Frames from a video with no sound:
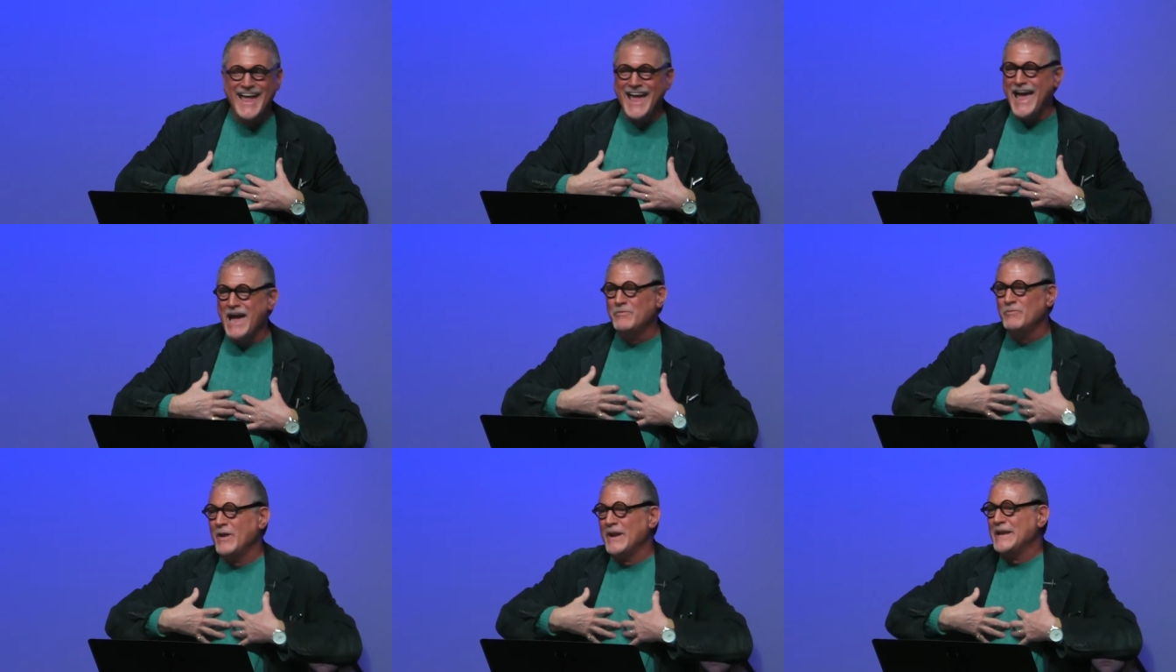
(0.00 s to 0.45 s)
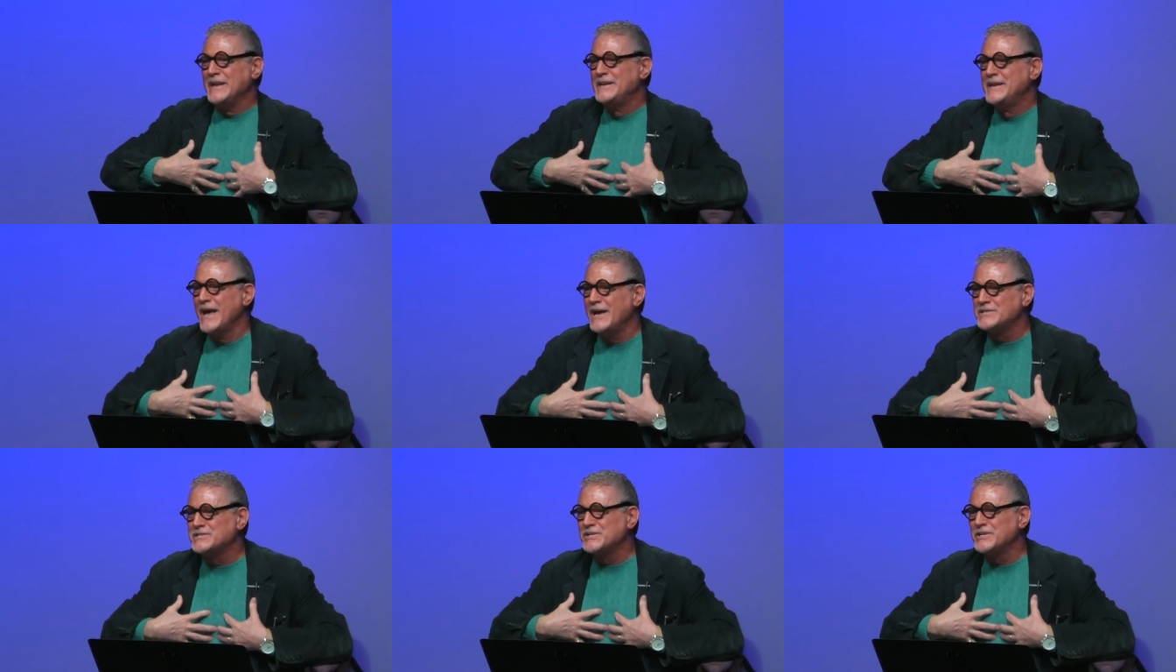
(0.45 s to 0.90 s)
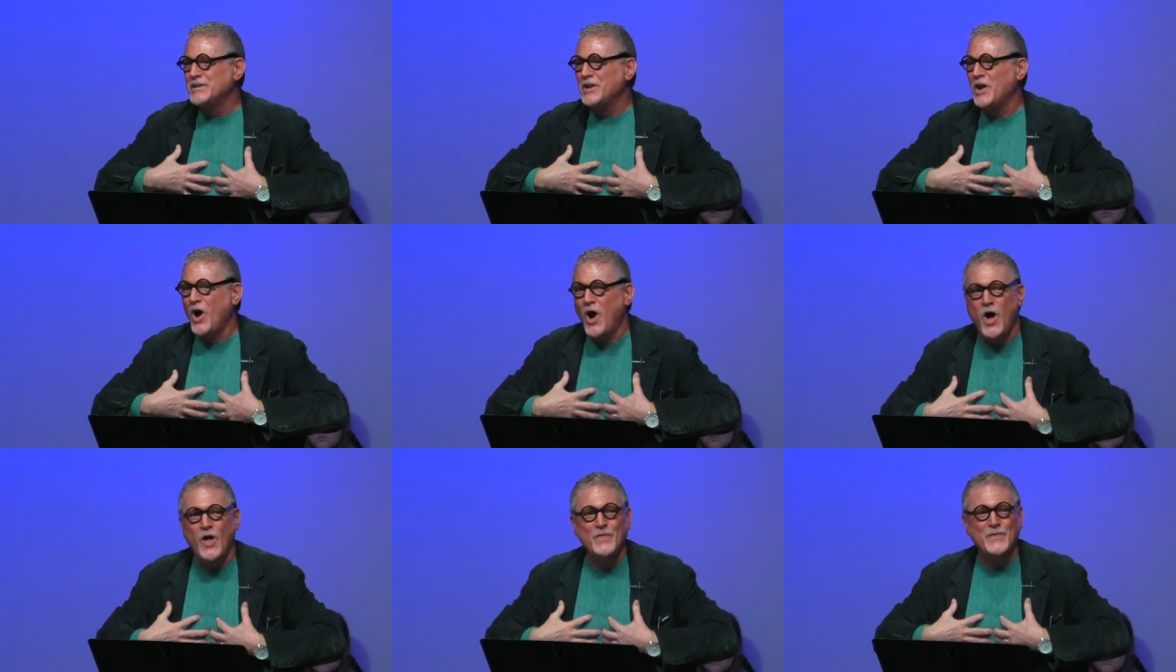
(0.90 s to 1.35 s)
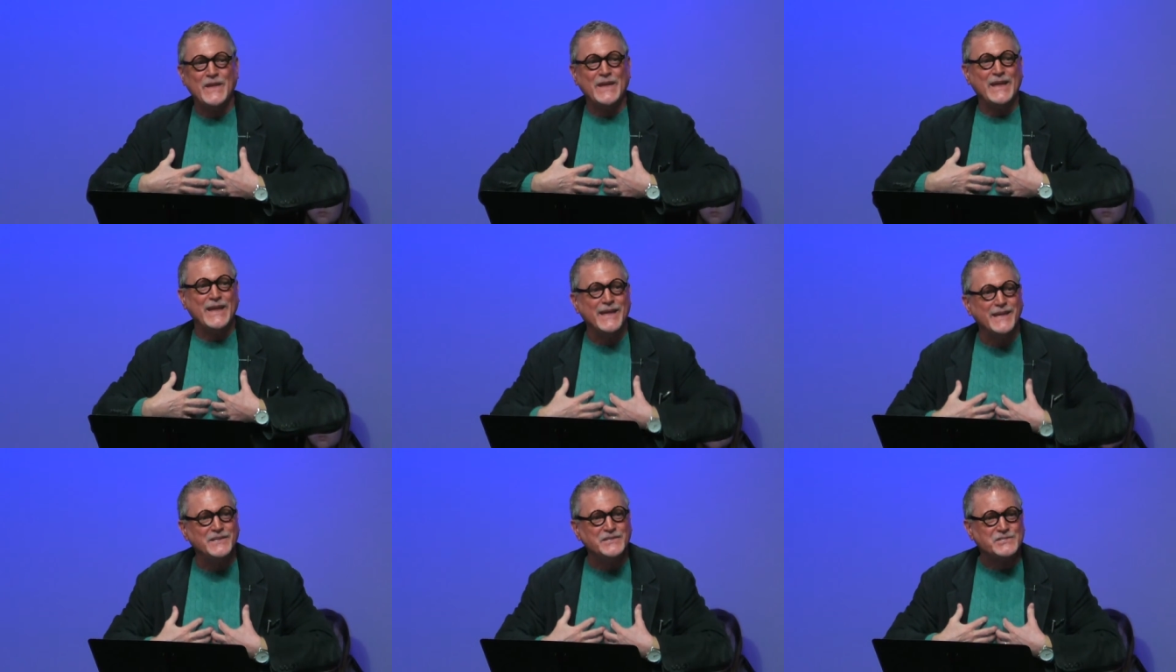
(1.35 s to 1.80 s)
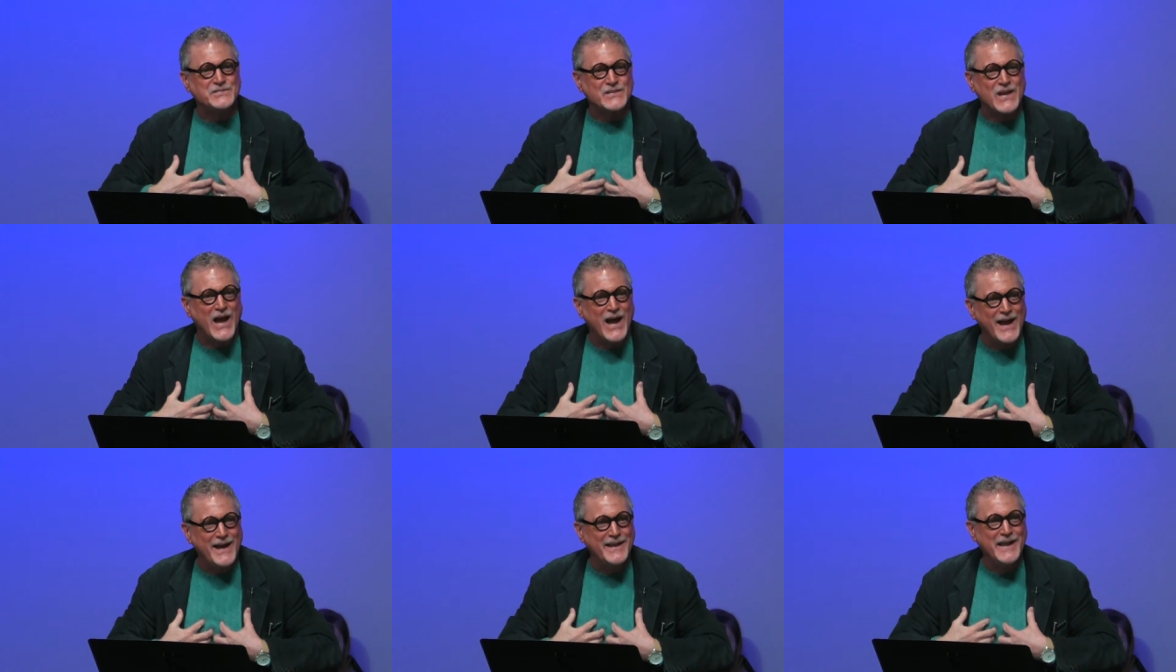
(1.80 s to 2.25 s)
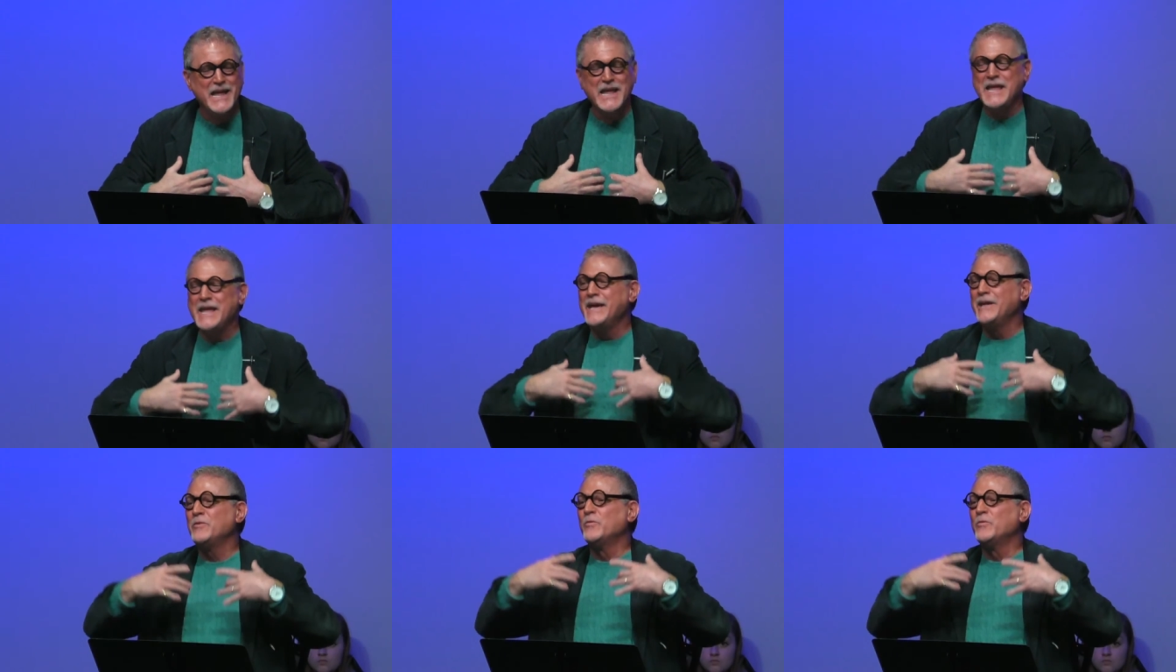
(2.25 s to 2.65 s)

And when he does it on the inside, it